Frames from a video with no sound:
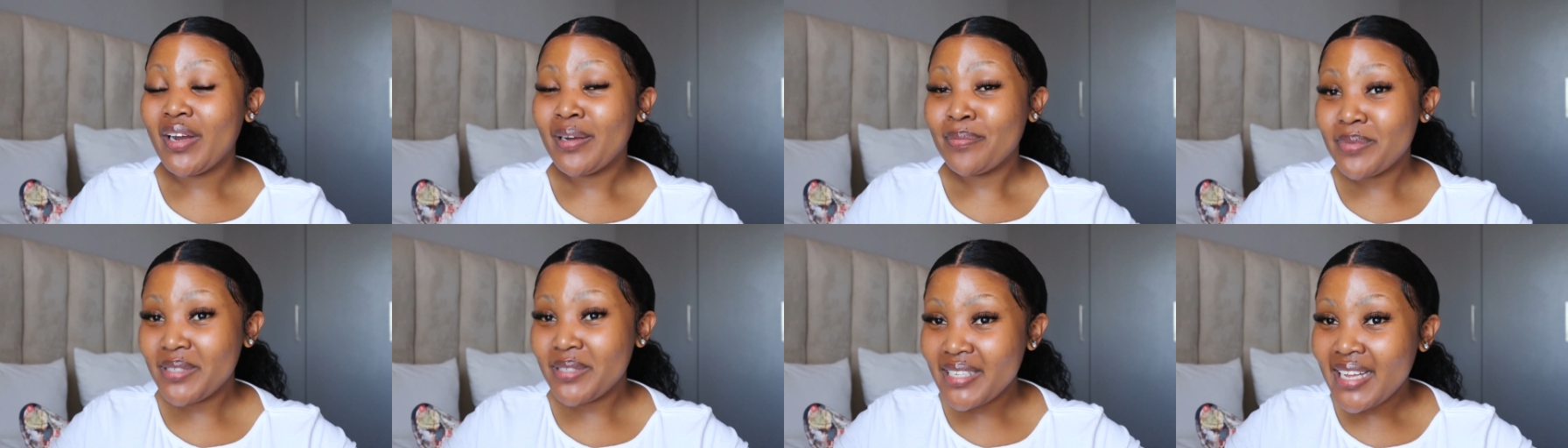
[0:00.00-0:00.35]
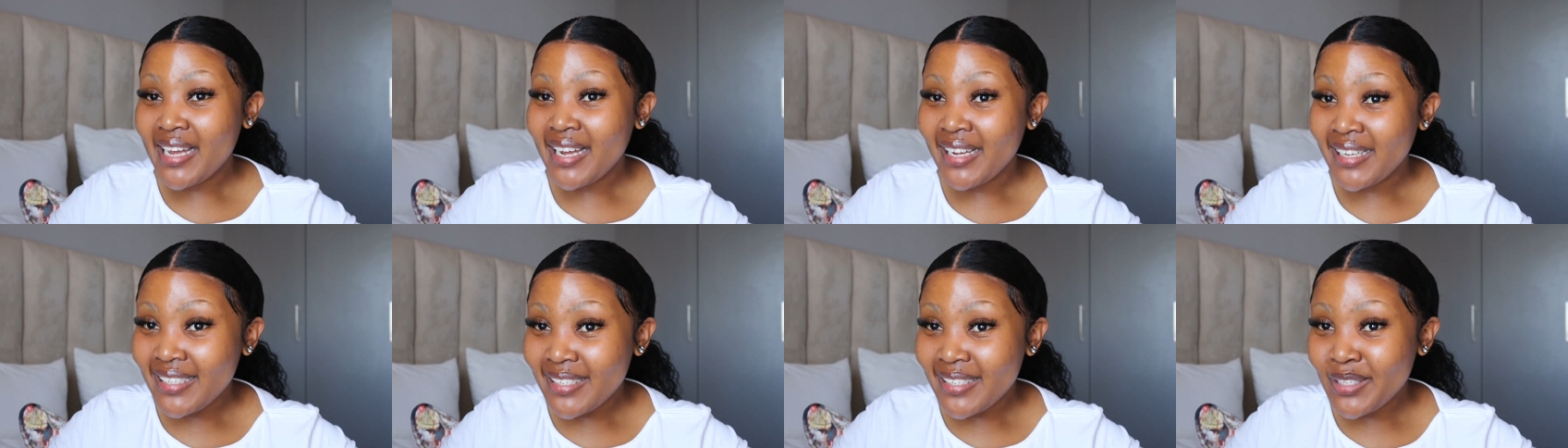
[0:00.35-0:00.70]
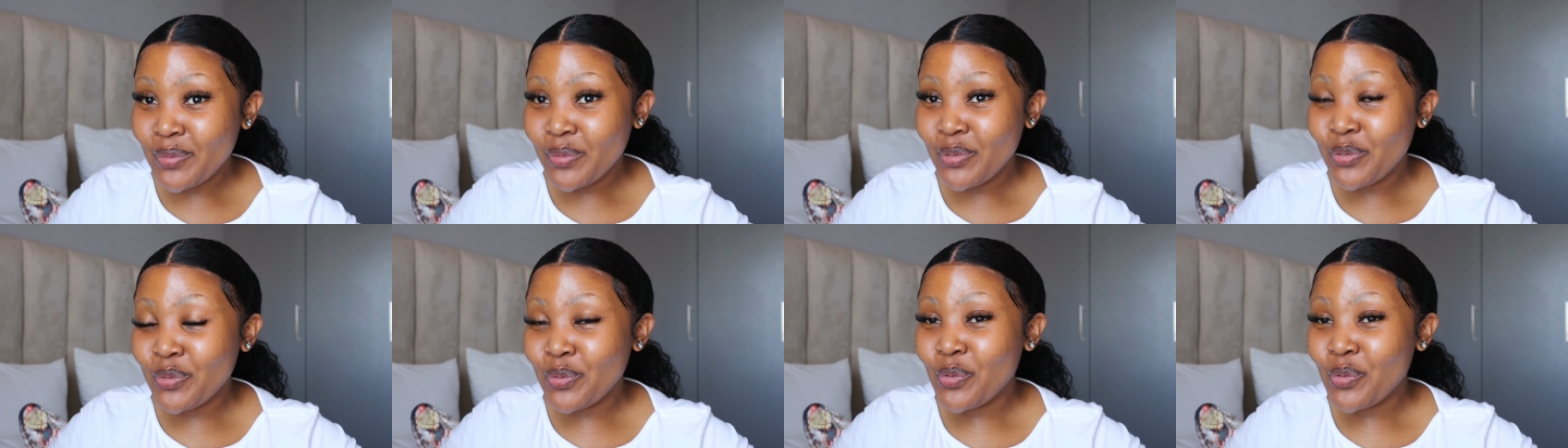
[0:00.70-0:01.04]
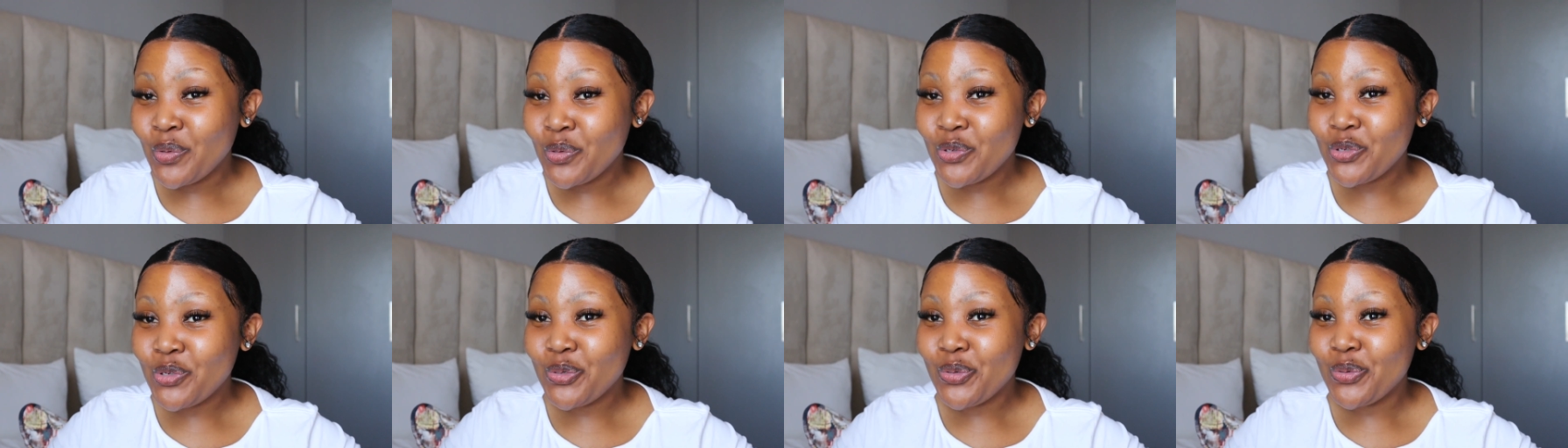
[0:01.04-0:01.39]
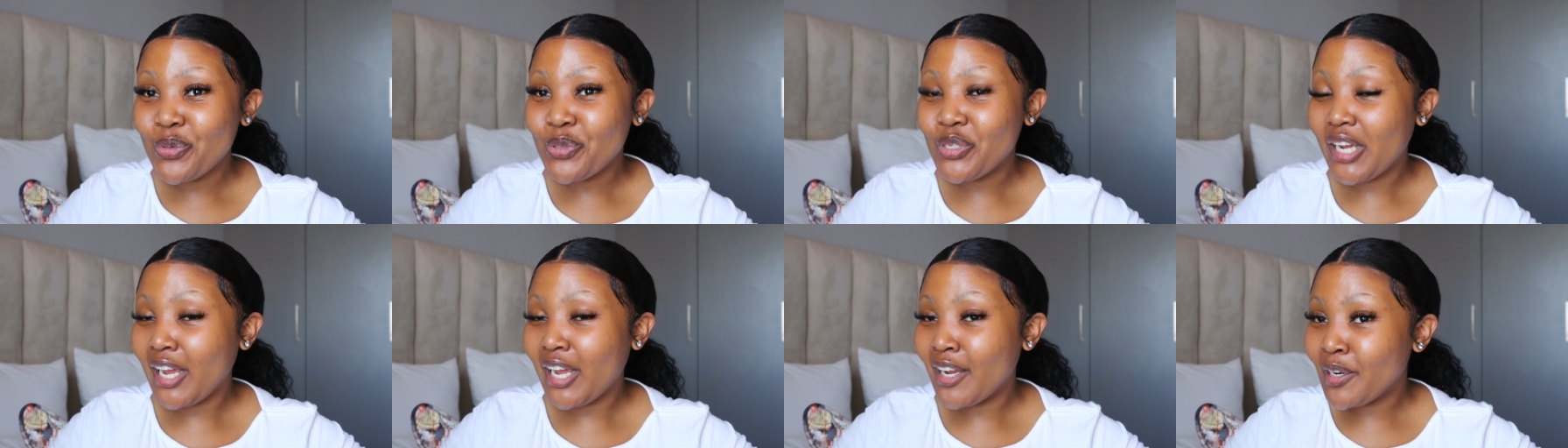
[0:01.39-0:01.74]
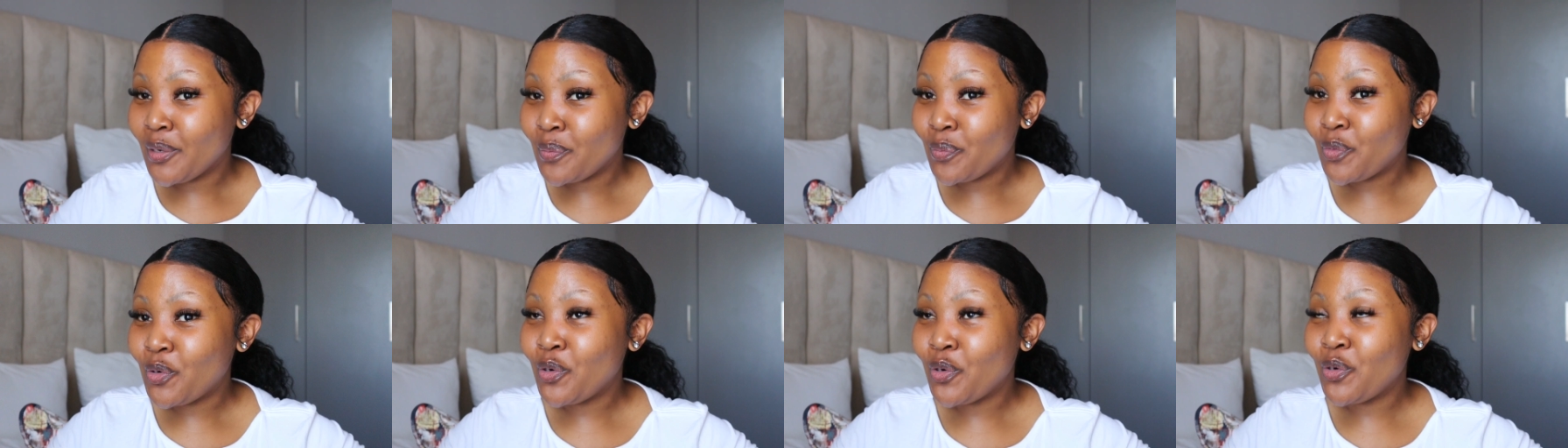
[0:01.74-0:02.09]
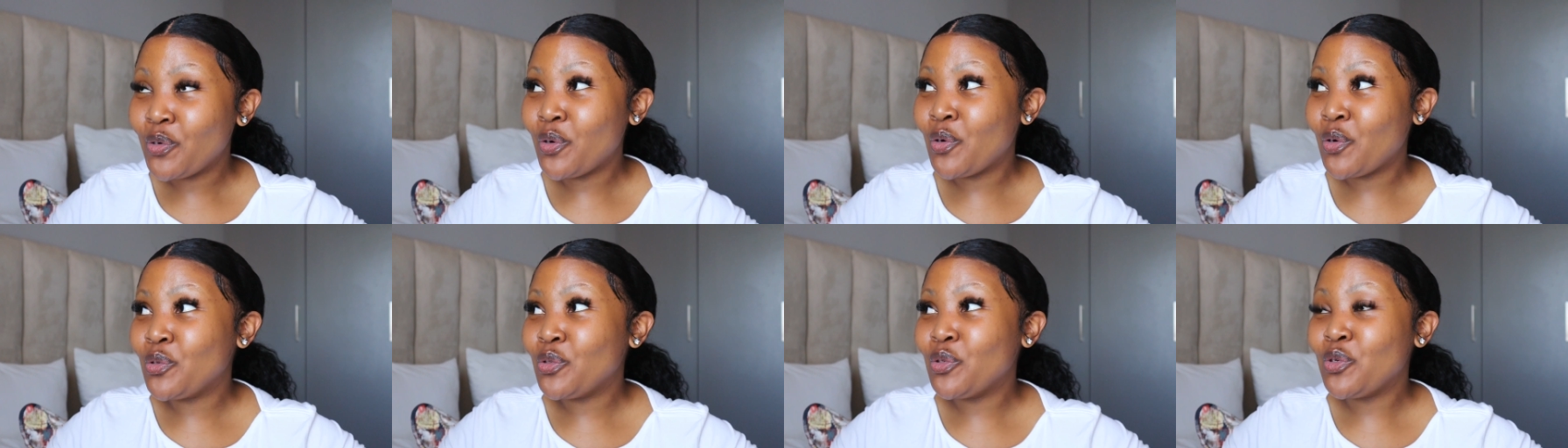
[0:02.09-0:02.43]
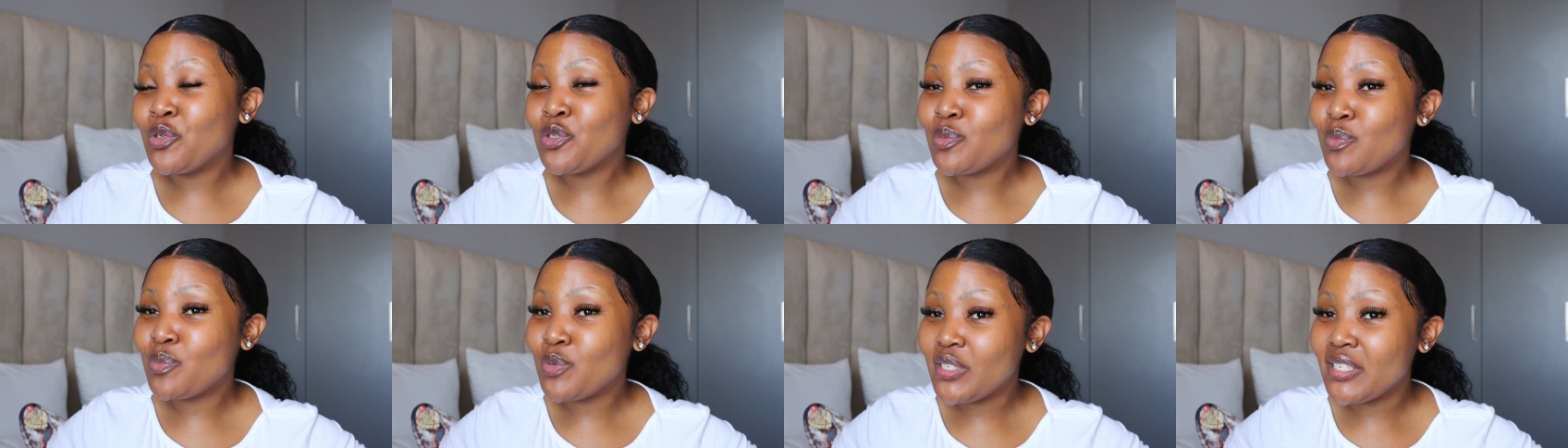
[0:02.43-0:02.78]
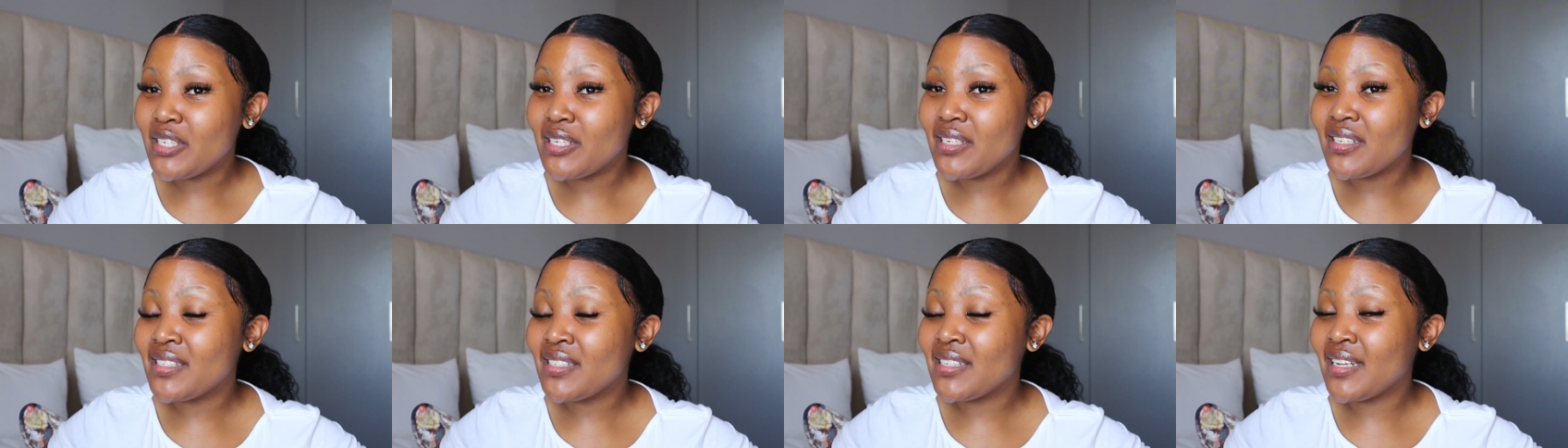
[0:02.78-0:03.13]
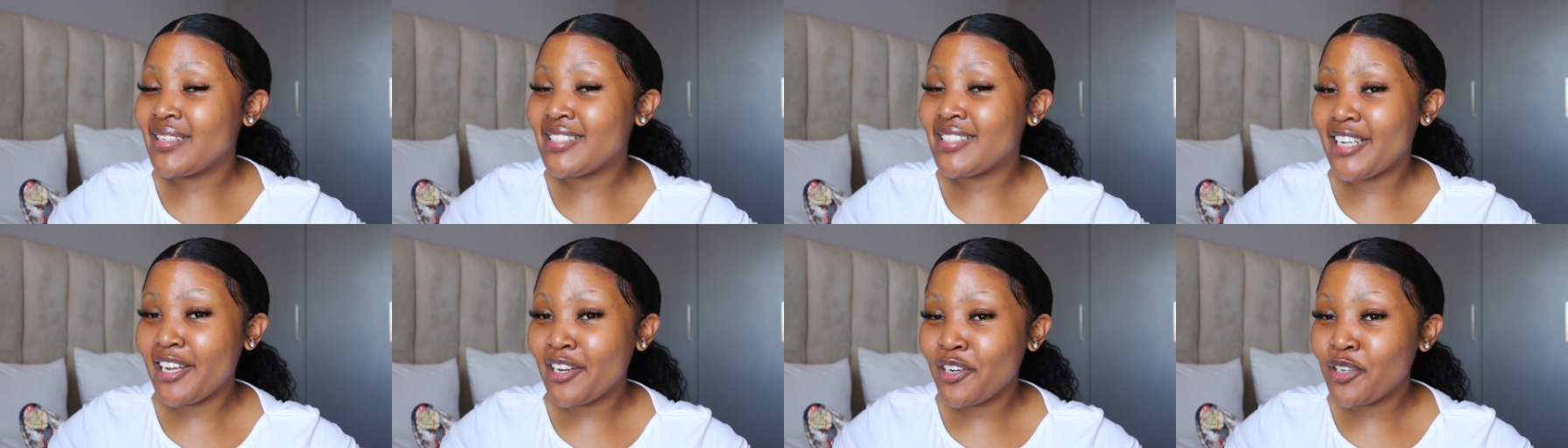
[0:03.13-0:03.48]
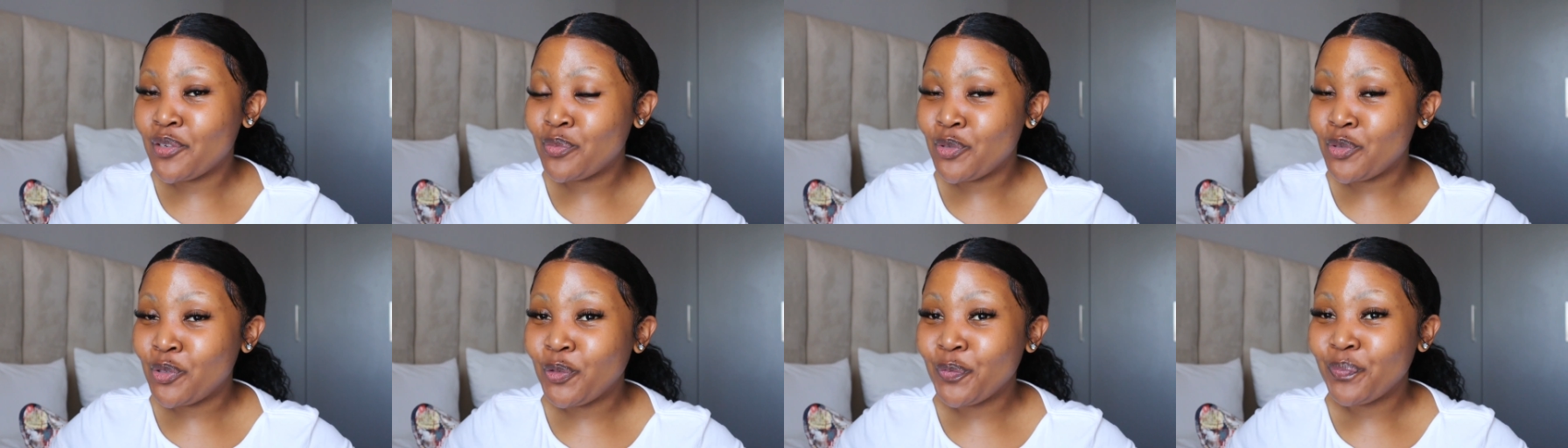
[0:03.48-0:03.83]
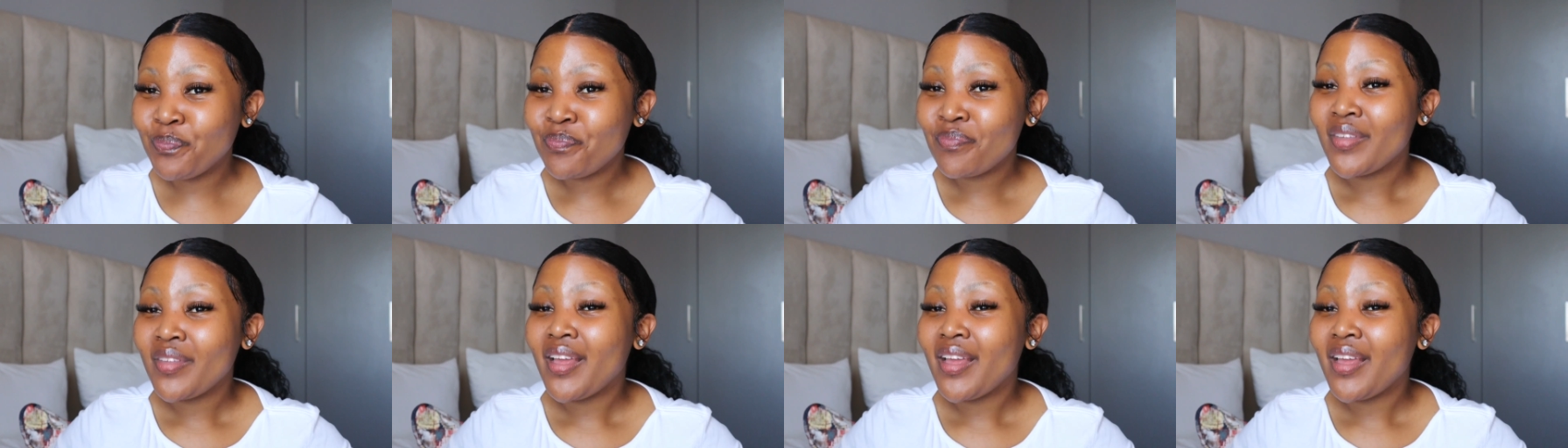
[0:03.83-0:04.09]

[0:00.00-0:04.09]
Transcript: upsize when you go to China Mall or those boutiques at China Mall,